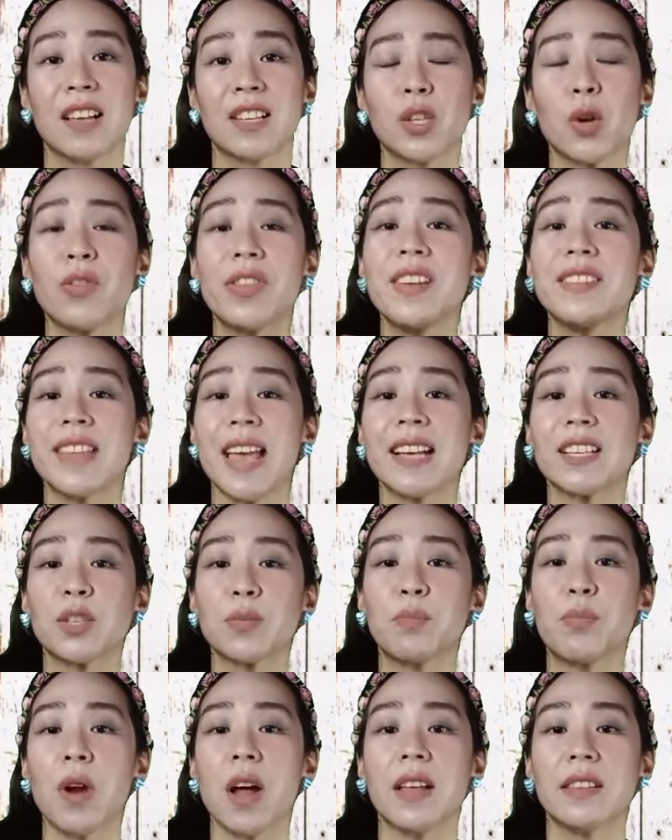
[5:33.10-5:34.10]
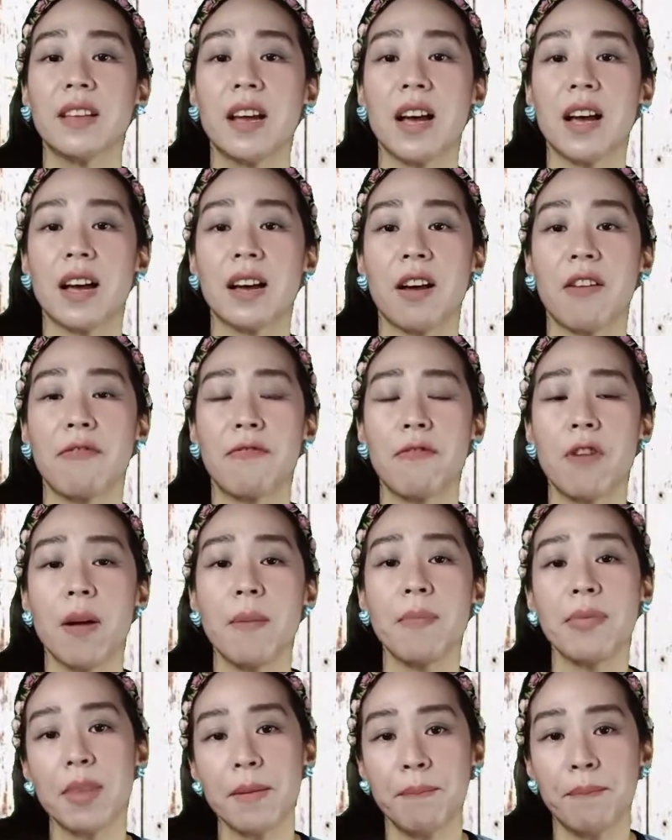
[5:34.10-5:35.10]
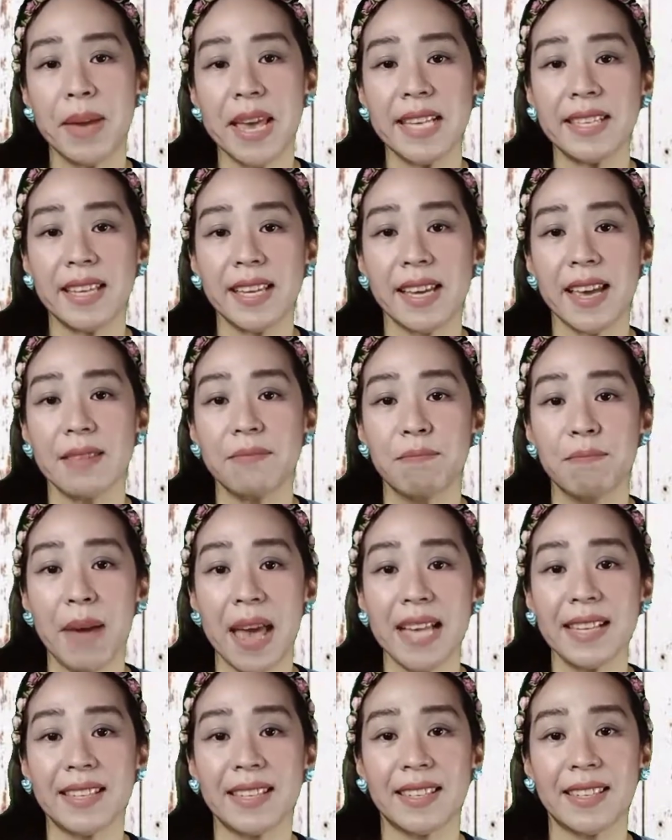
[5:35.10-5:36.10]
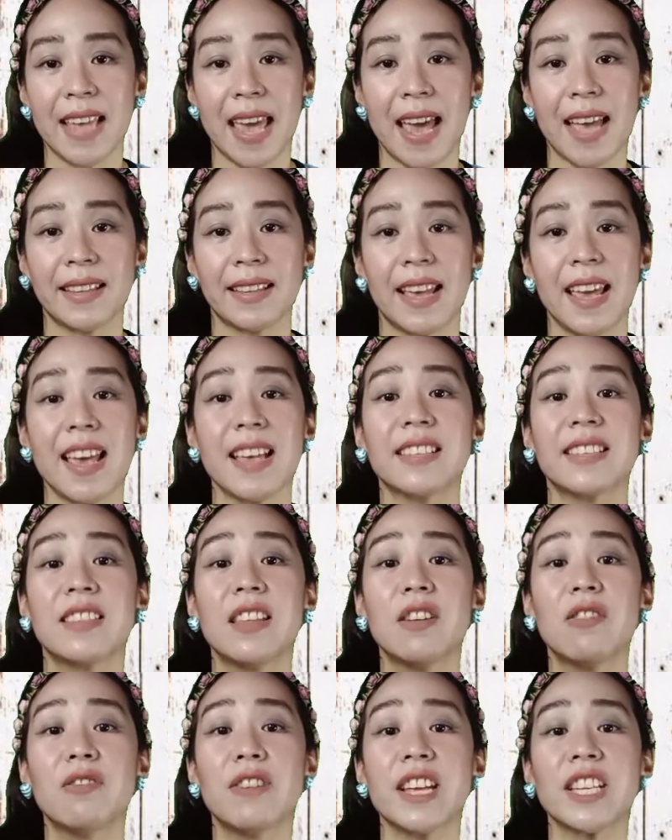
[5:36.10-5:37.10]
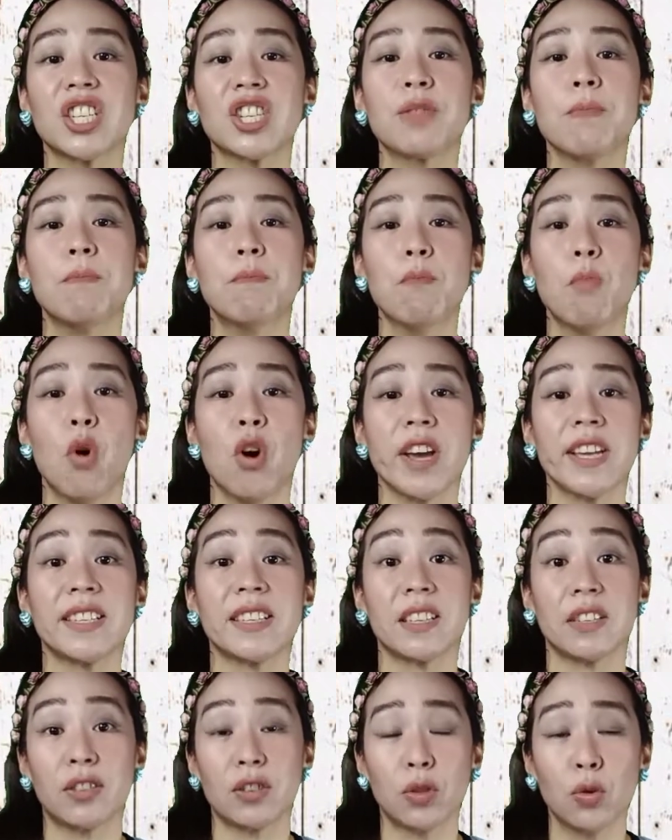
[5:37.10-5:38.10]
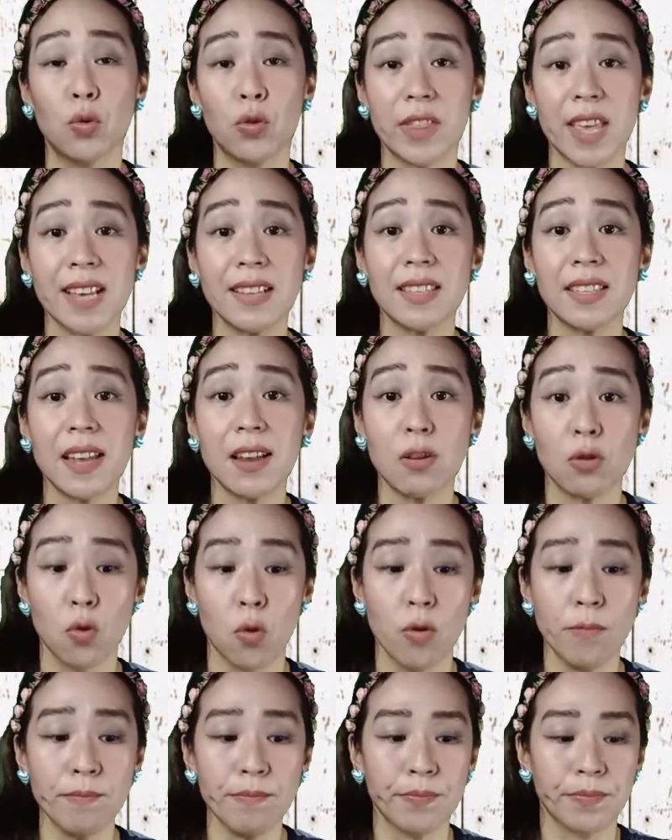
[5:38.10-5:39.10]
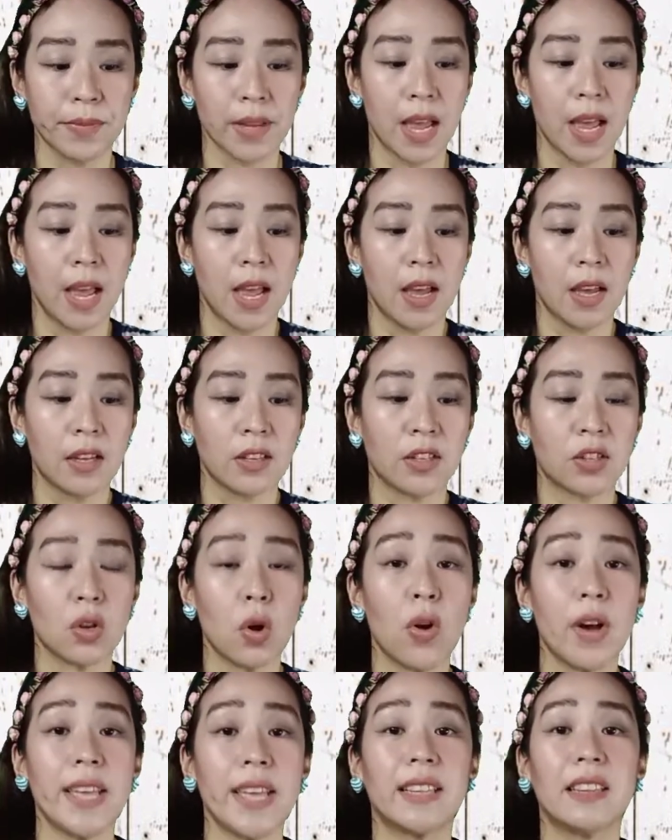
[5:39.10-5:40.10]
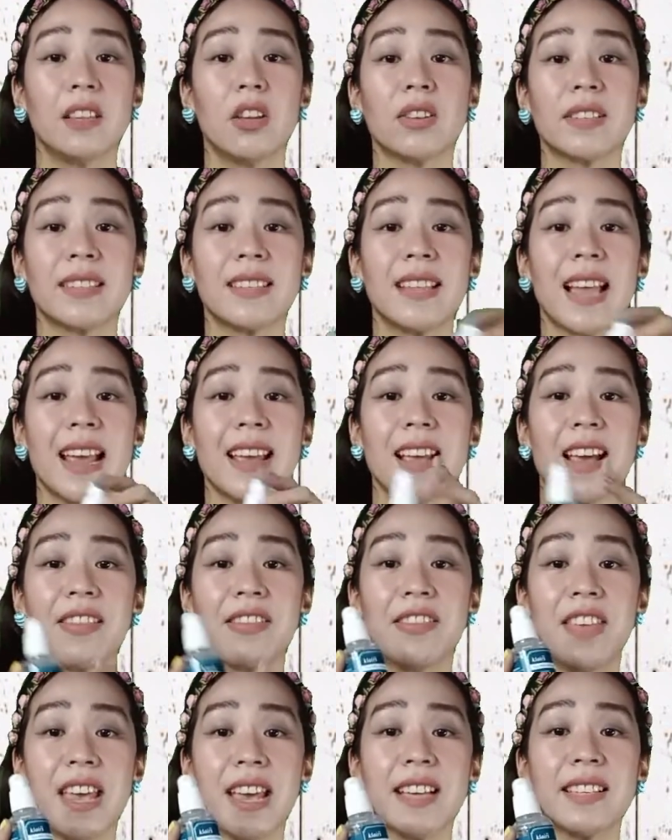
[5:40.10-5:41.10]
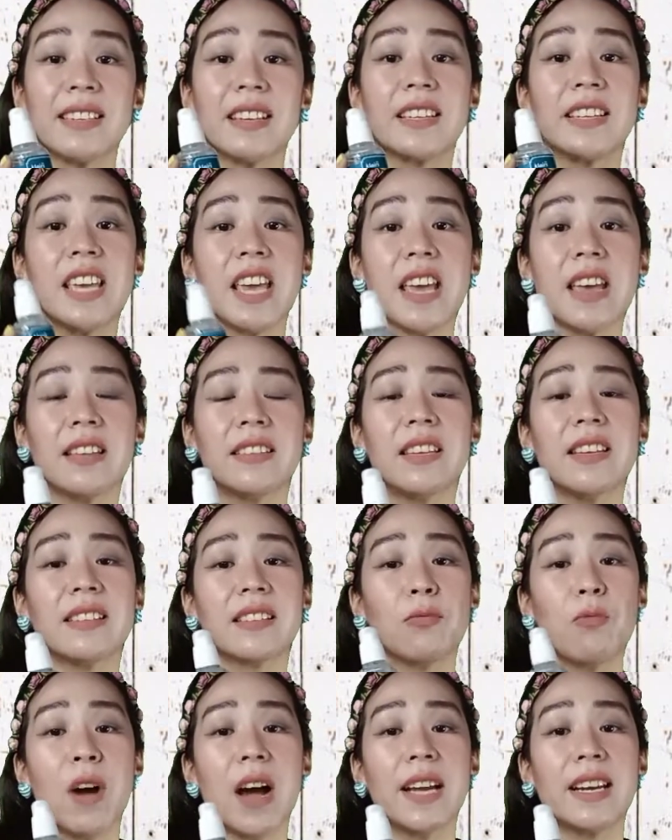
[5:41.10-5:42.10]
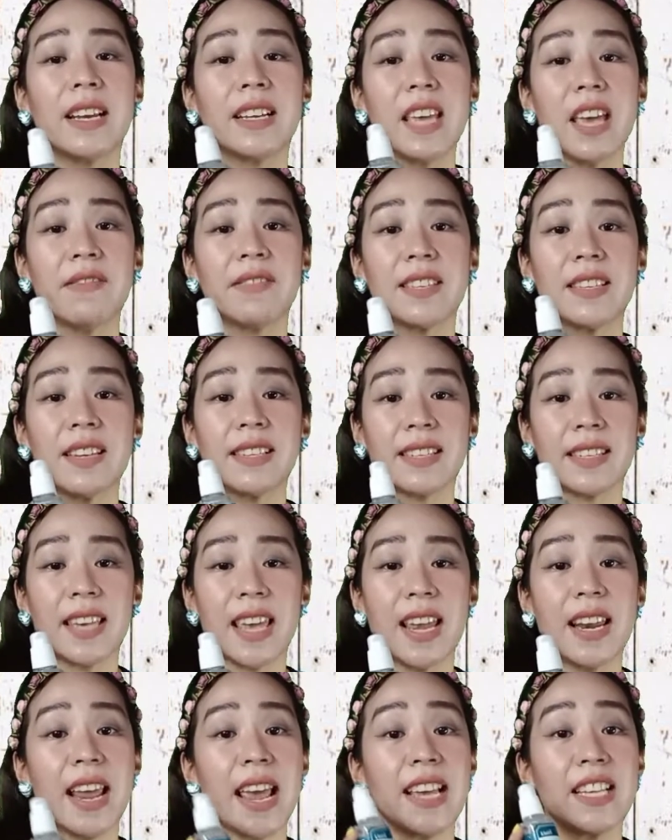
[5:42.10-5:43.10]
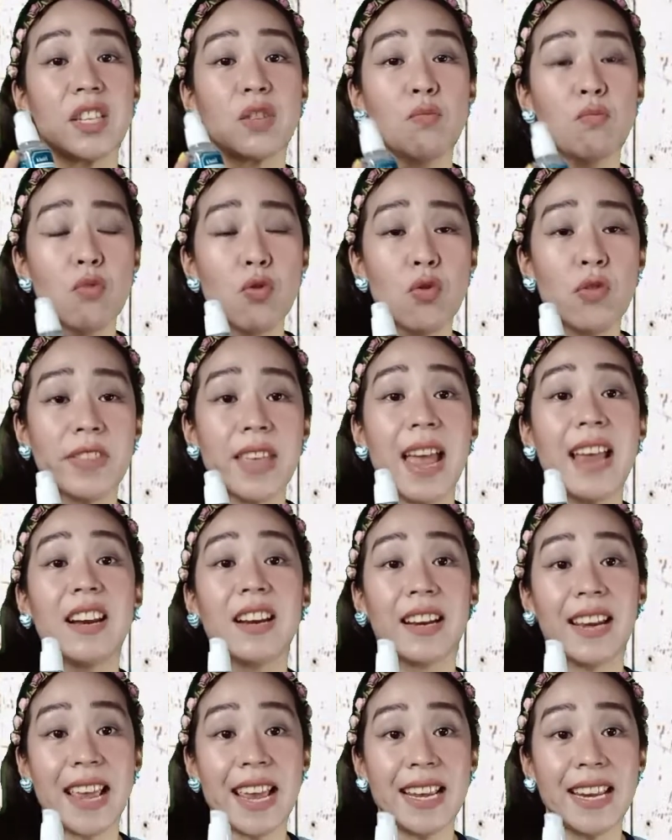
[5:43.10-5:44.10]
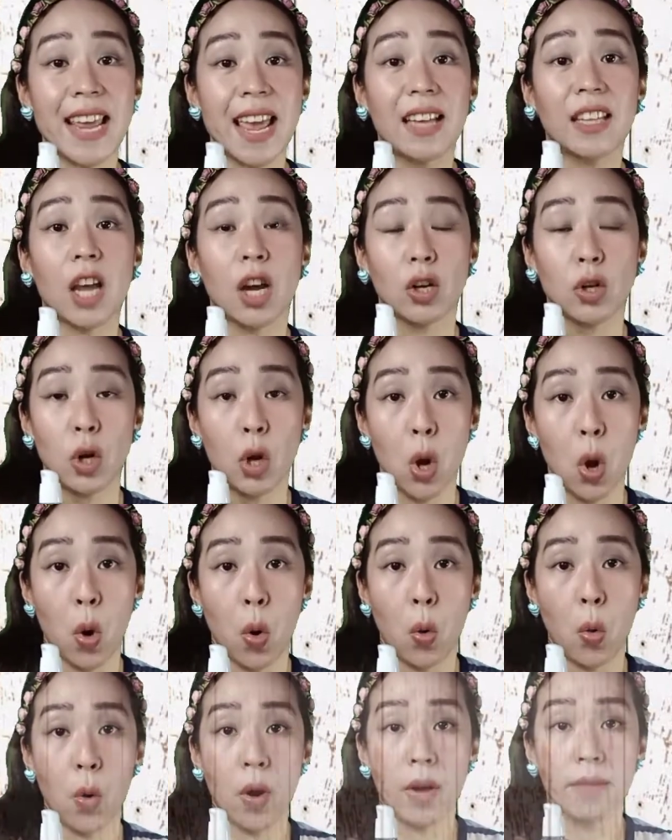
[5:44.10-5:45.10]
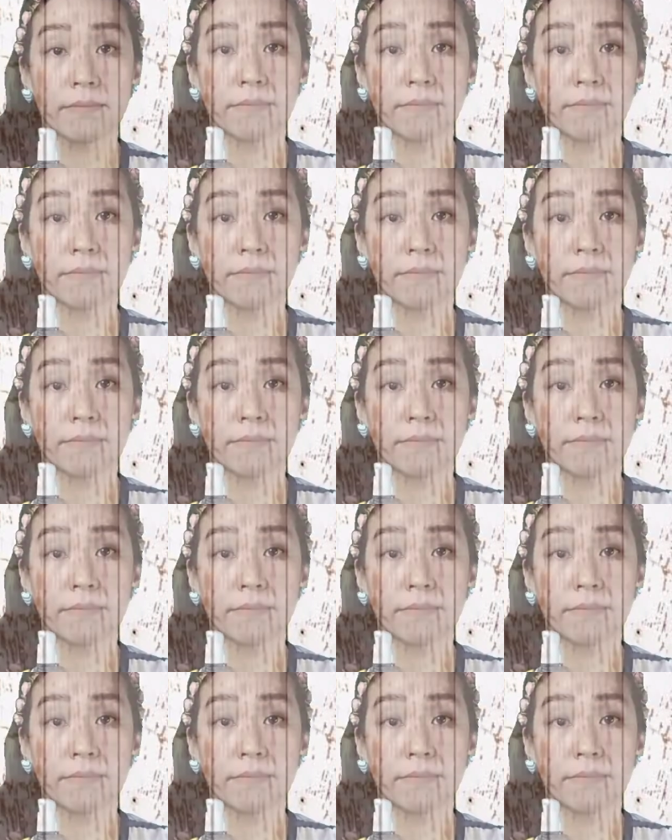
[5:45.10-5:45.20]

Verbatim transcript: So the next product from the basic and best set is the Rich Moist Soothing Serum. So it looks like this. This one gives the skin a smooth and radiant glow.